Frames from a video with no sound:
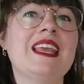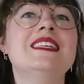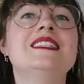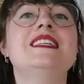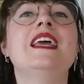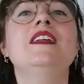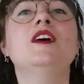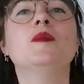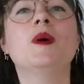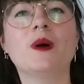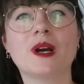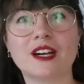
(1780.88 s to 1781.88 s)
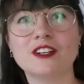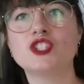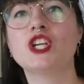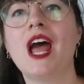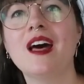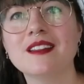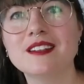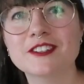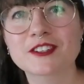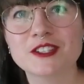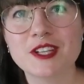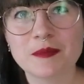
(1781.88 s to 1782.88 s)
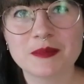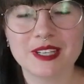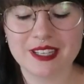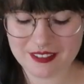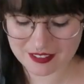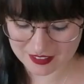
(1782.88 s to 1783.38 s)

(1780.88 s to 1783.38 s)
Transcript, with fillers: Say no more. Challenge accepted."